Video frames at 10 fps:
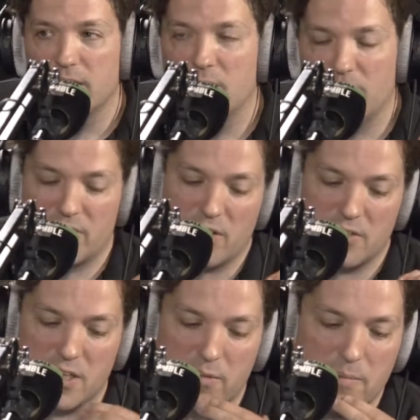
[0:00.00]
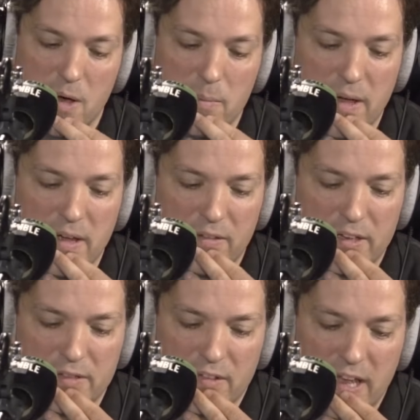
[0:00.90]
Hope you have a nice time in Marbella.
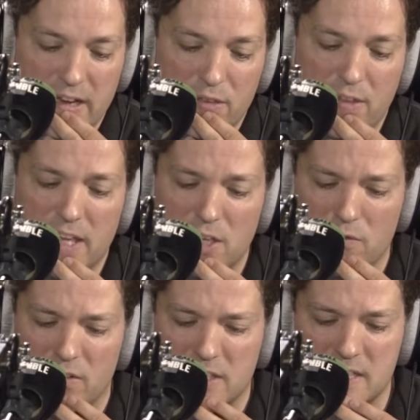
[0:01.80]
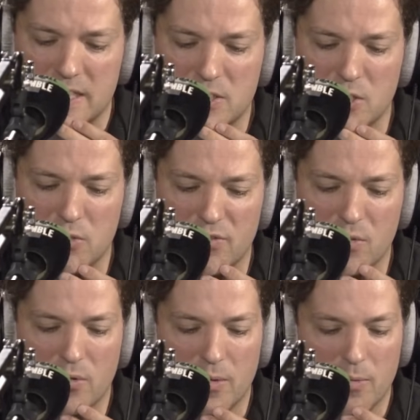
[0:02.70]
Thanks for that. And thank you for listening to the
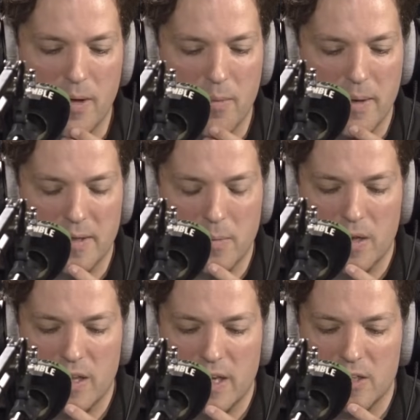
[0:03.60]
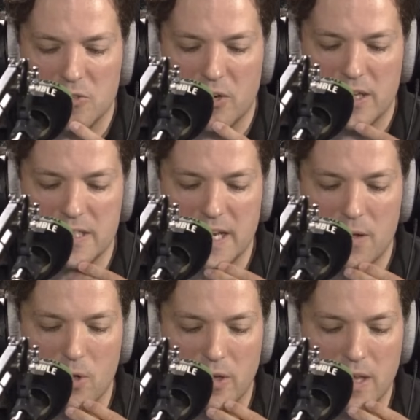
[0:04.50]
Football Ramble Mailbag, part of the Acast Creator
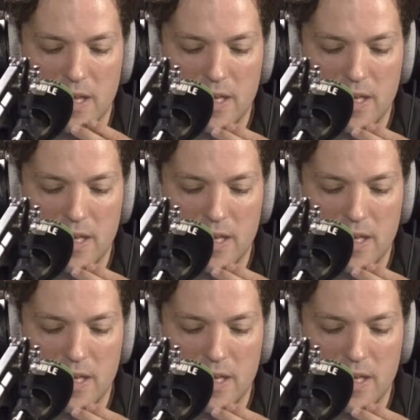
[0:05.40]
Network.